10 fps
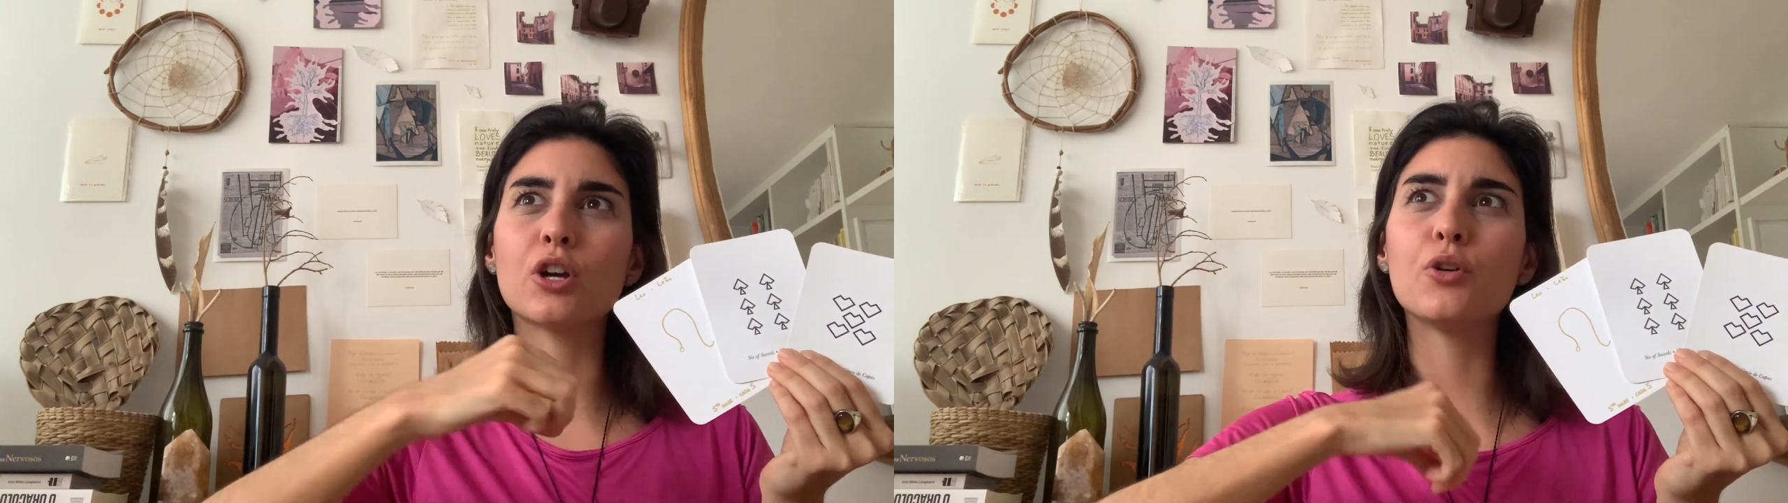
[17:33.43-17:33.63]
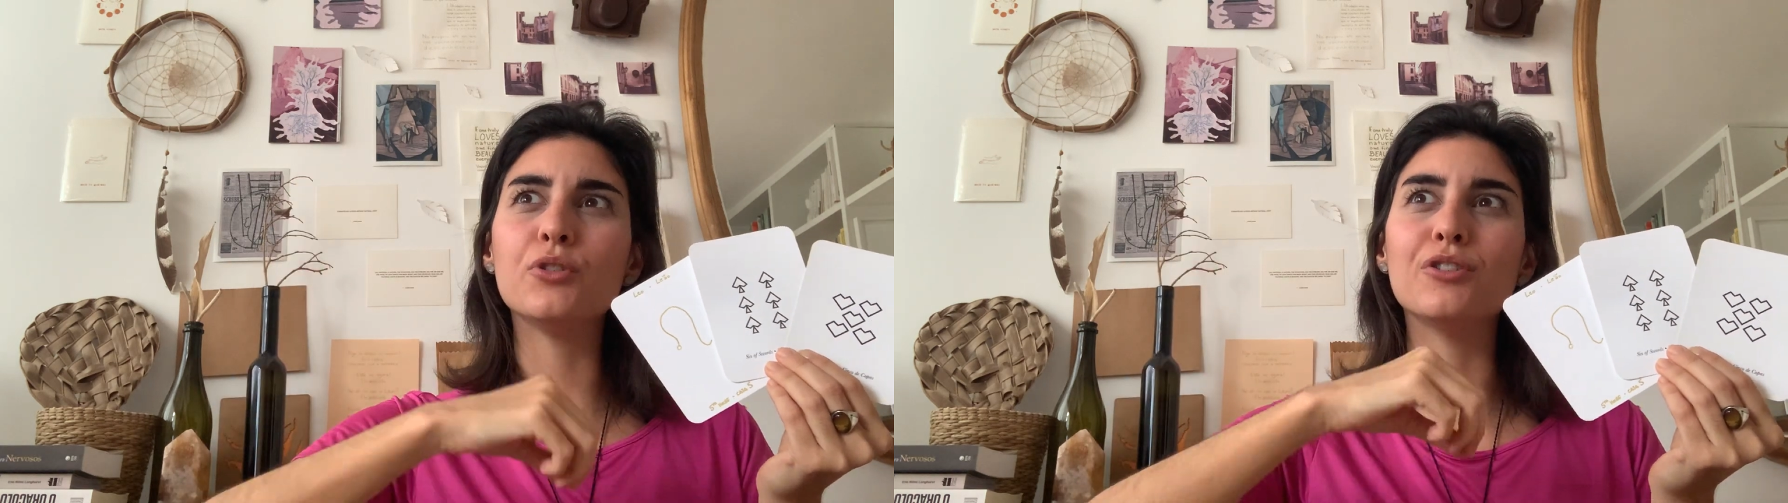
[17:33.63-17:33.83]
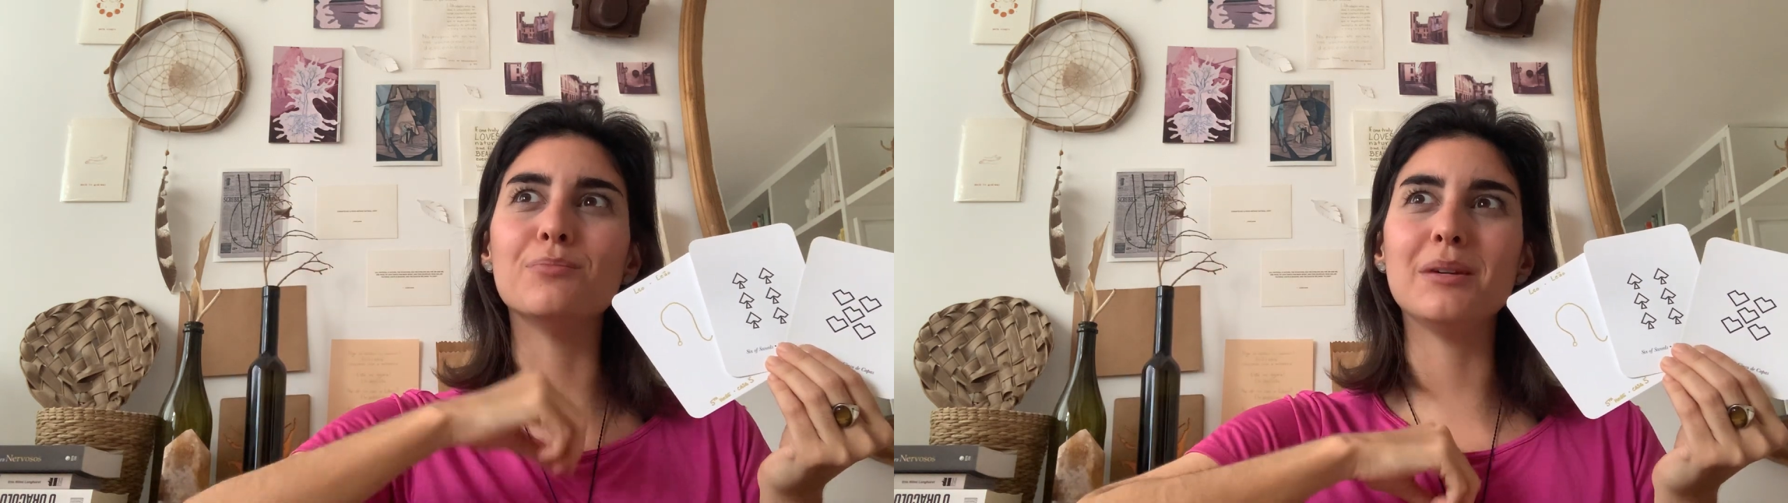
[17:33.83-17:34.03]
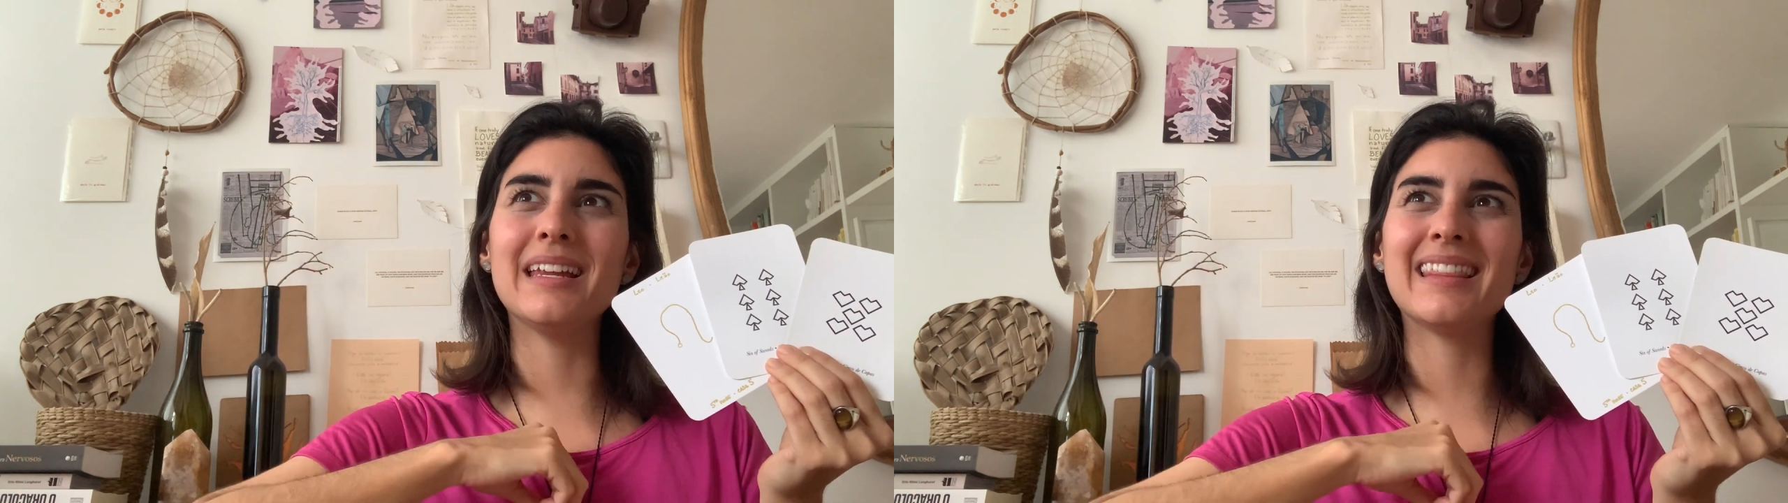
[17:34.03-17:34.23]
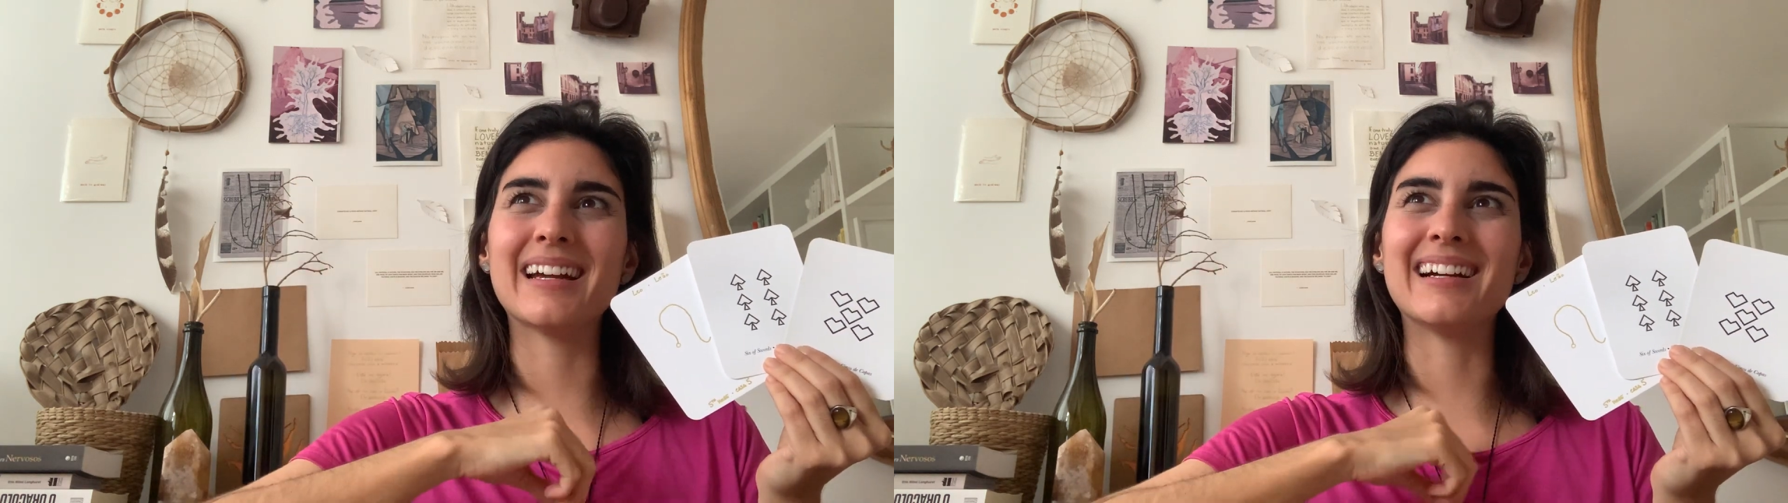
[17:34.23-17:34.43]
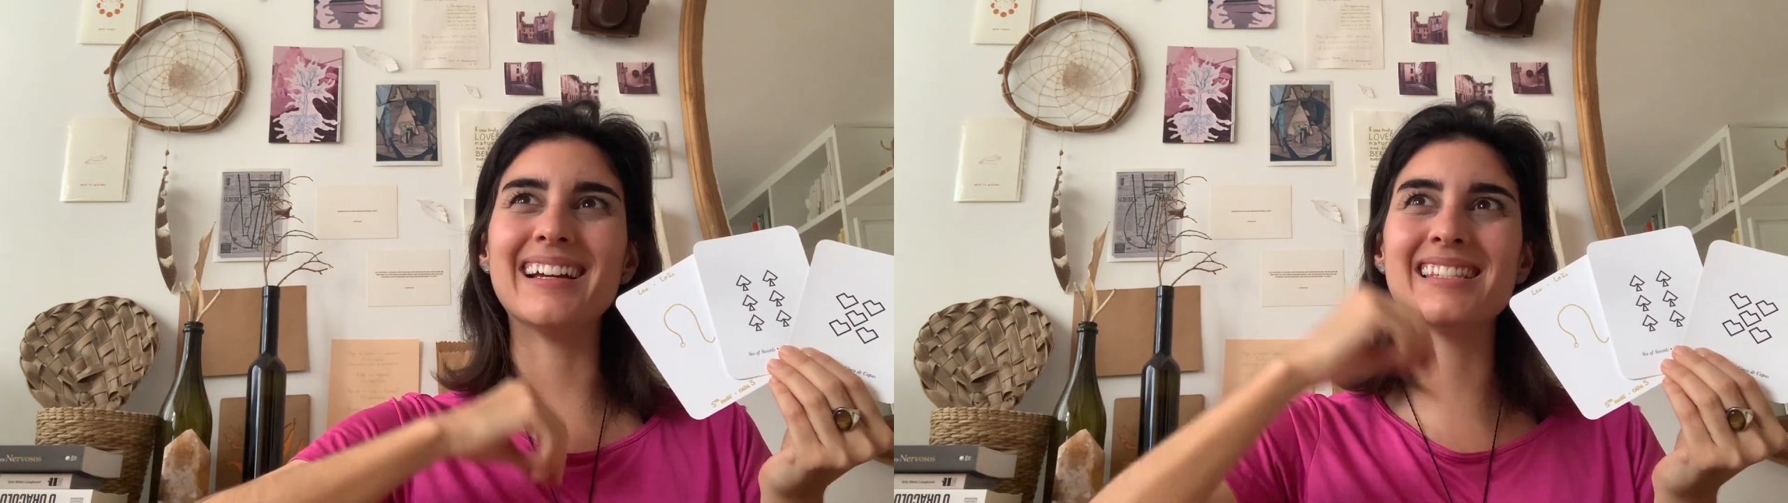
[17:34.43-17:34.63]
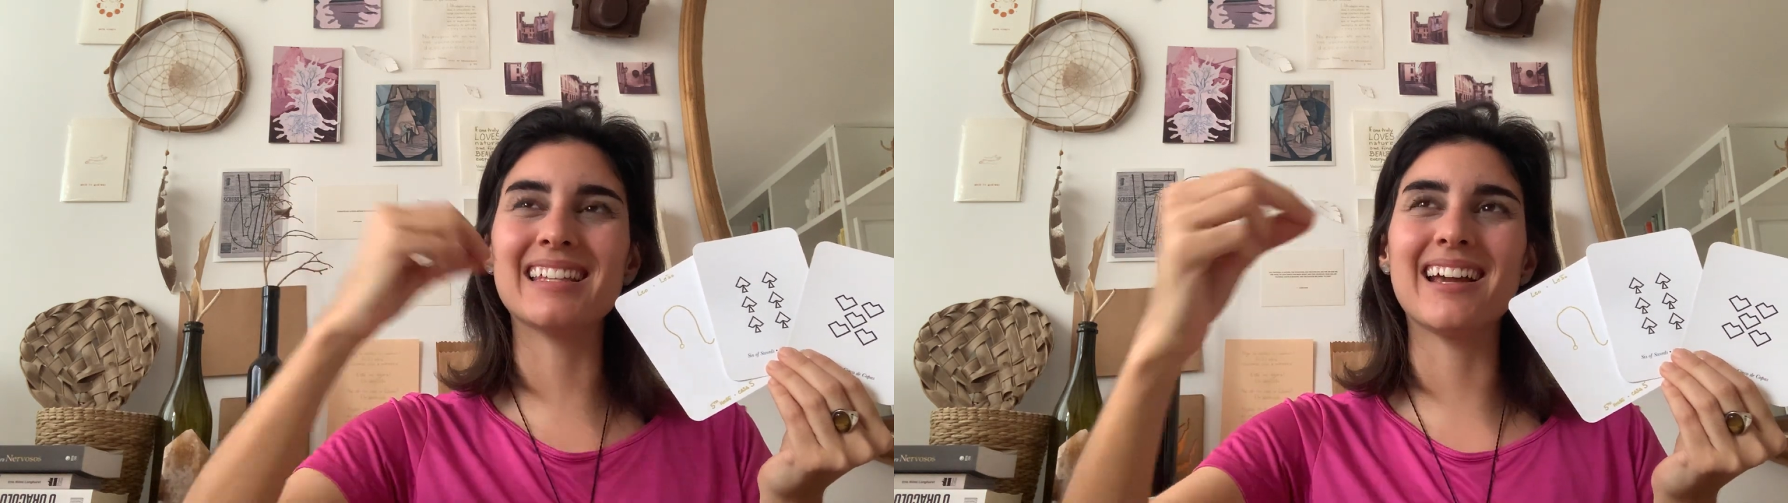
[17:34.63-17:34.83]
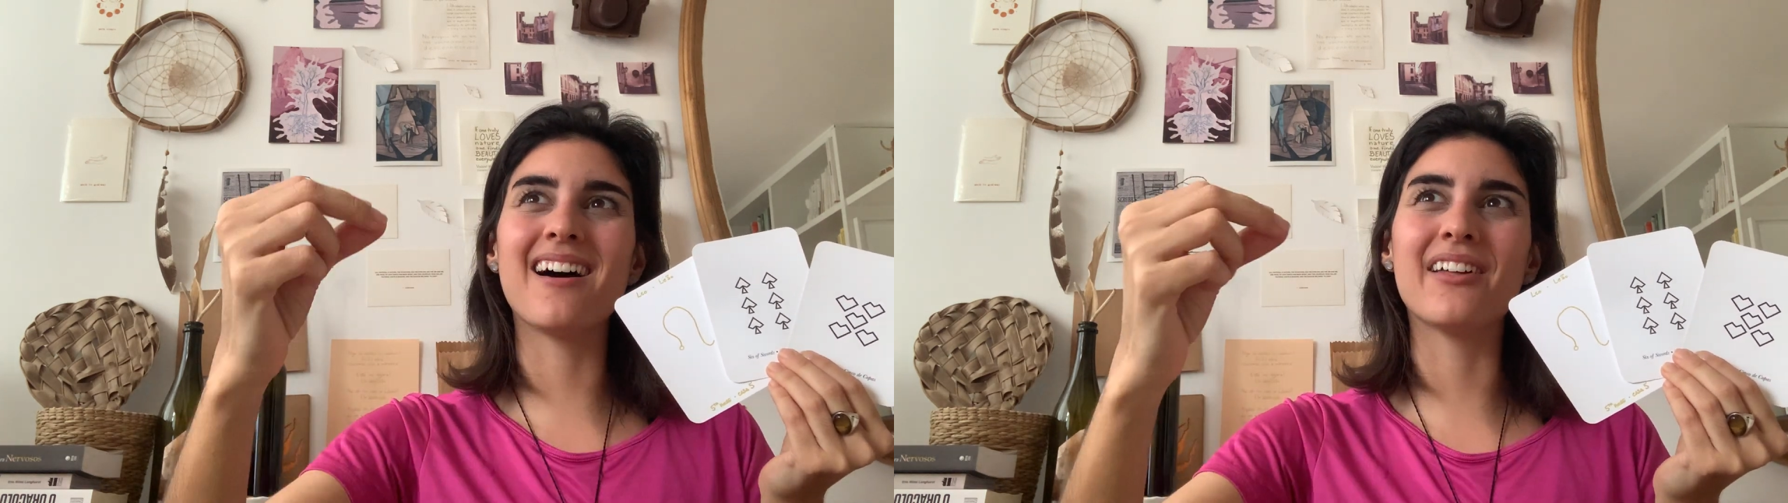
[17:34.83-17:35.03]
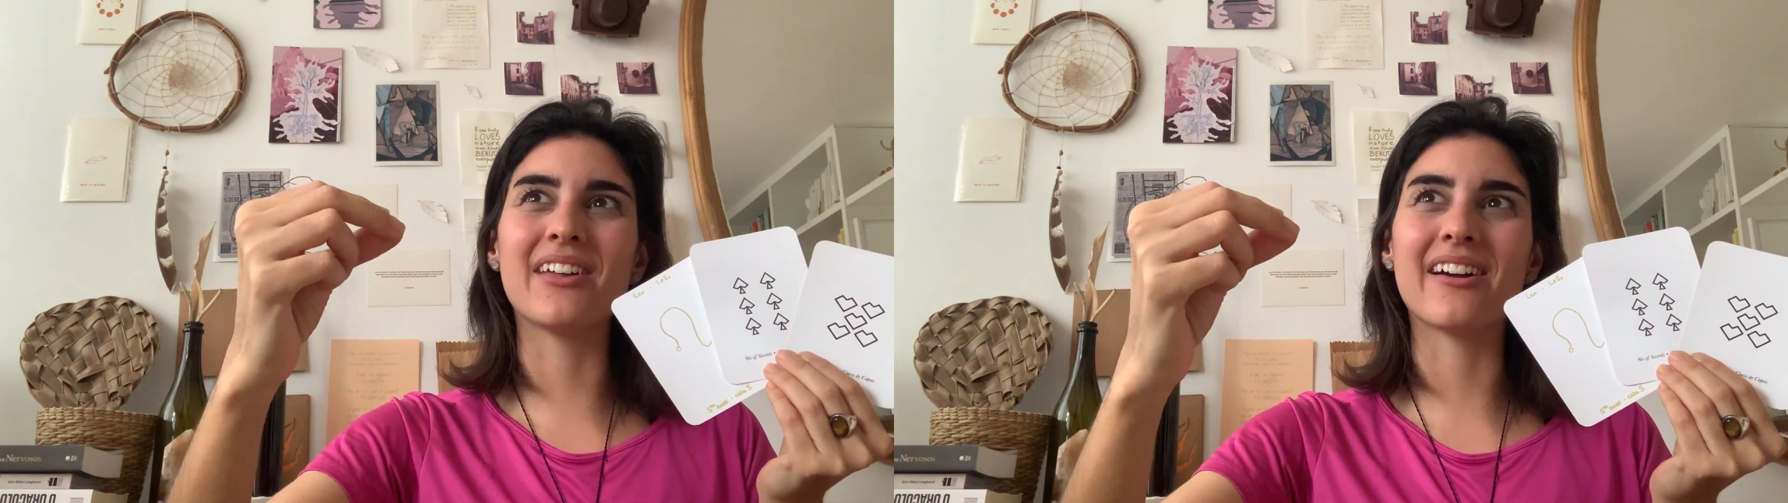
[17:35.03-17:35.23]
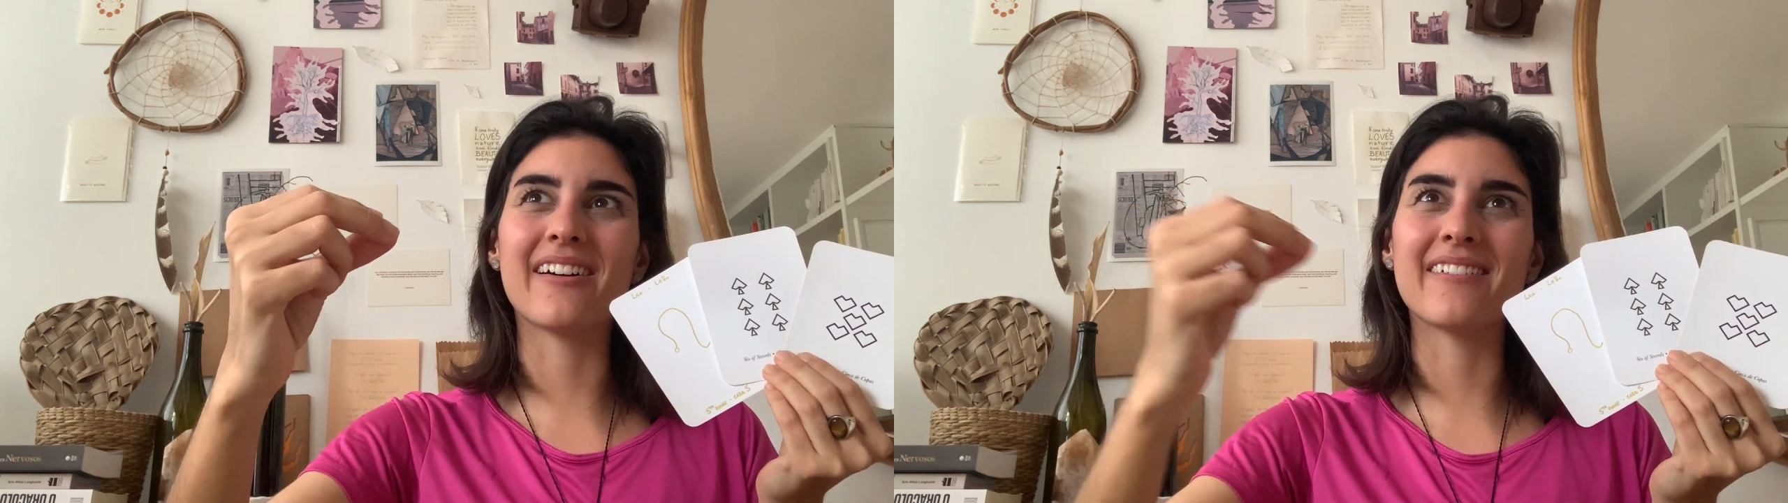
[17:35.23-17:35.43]
who you meet there is the
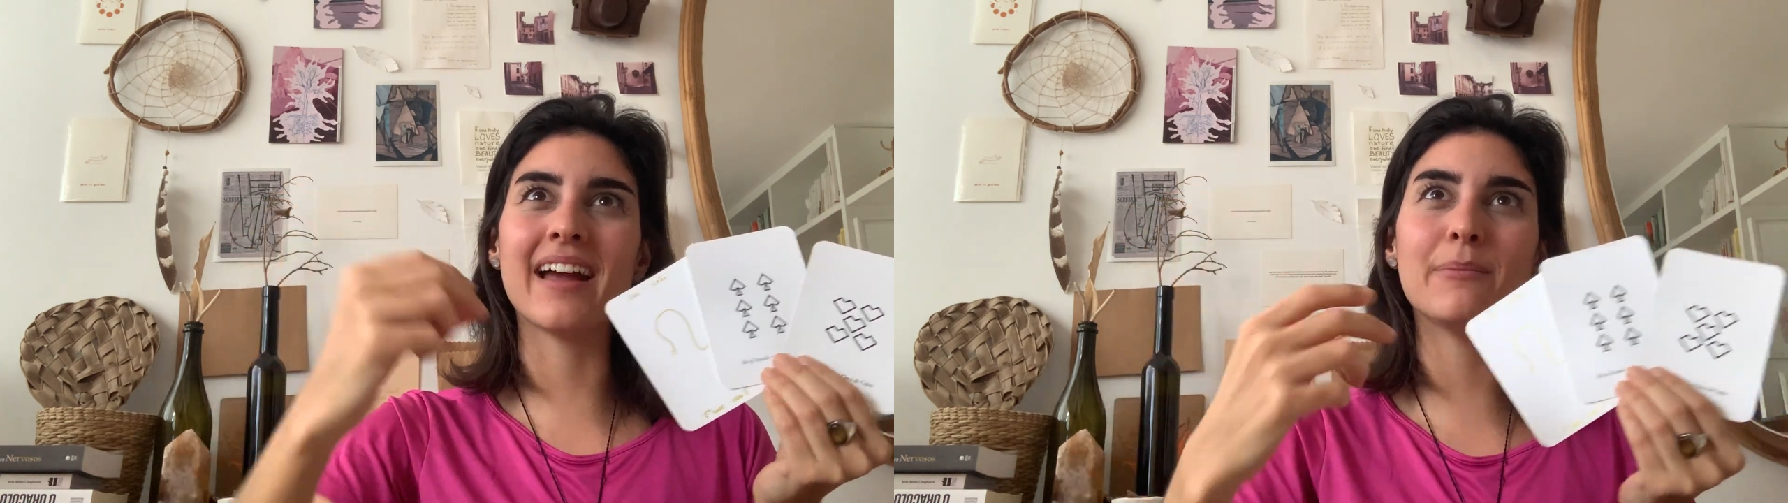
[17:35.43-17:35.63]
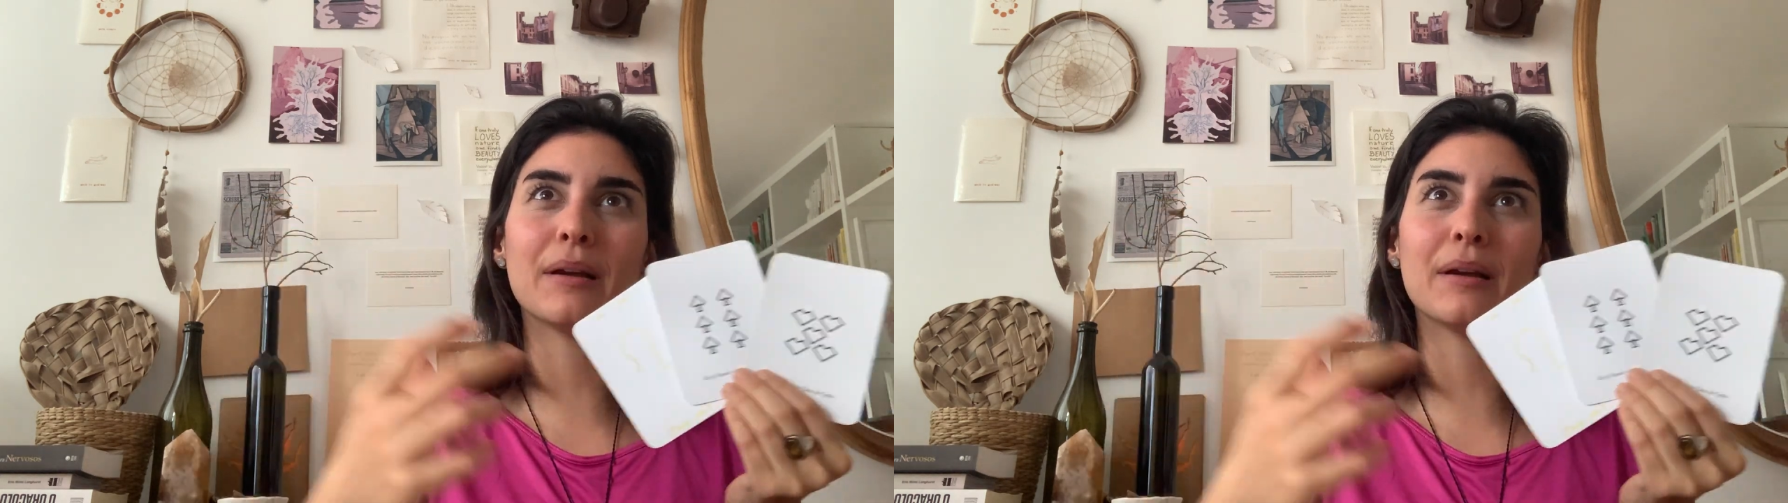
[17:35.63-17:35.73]
other, right?